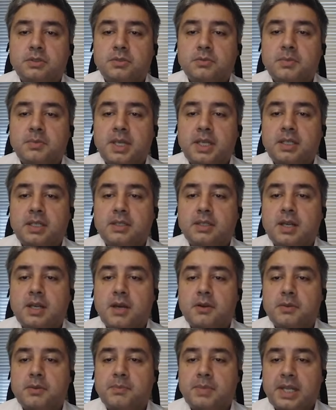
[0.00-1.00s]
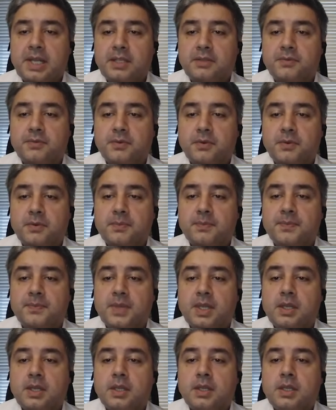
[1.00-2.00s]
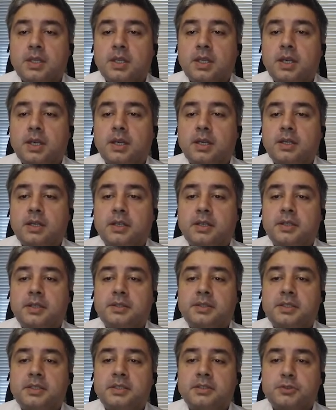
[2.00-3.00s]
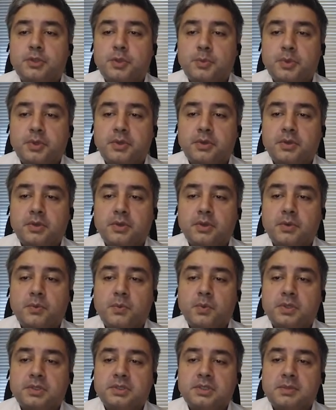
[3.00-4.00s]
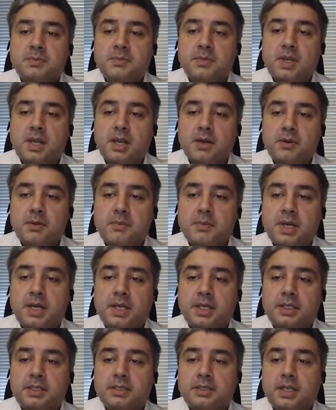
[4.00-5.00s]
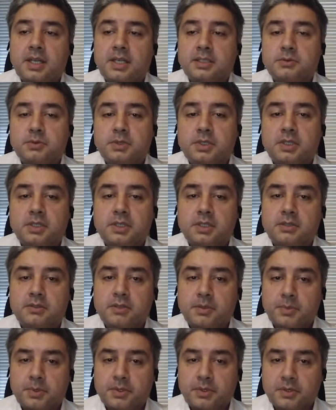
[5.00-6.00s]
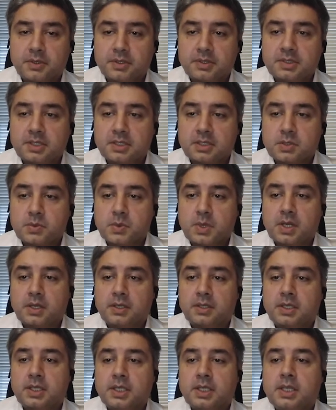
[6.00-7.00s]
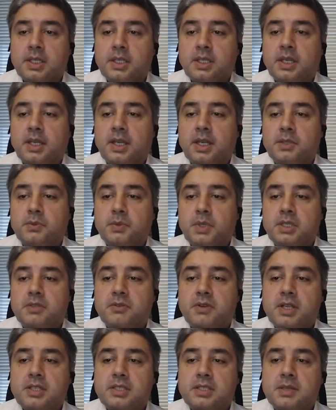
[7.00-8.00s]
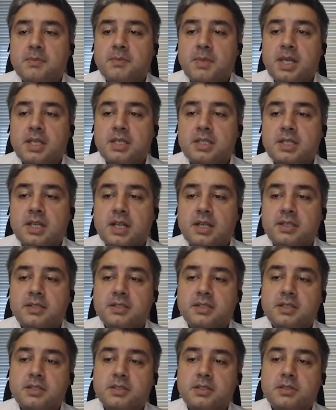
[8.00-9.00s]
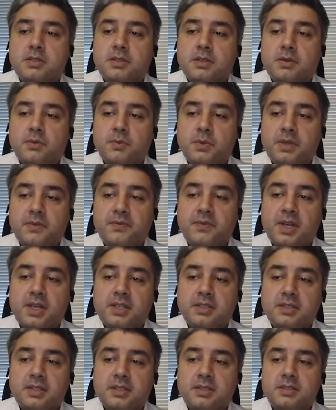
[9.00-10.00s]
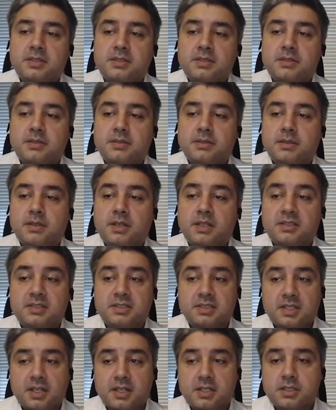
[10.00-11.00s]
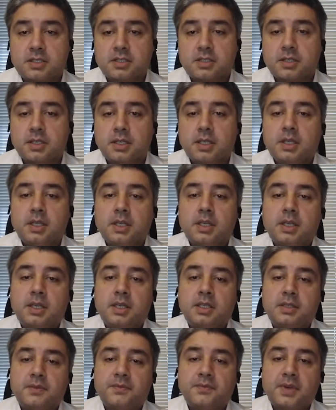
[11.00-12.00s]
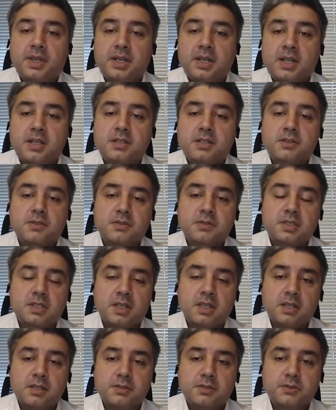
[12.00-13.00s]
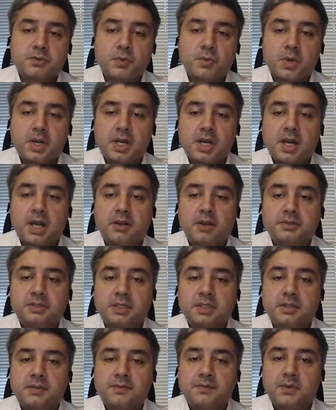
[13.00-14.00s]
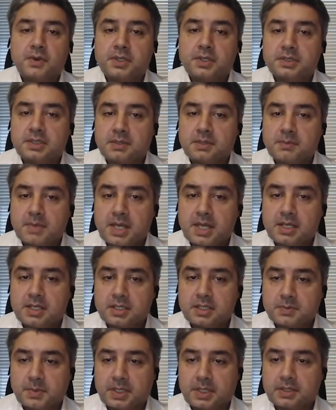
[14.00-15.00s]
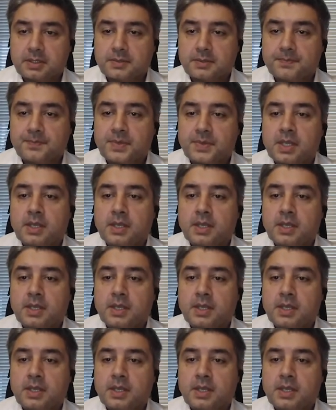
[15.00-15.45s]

to make our platform, the entrepreneur was in our mind, as we are entrepreneurs as well, and we traced the main challenges we face as such in the financial, sales, warehouse, and invoicing management,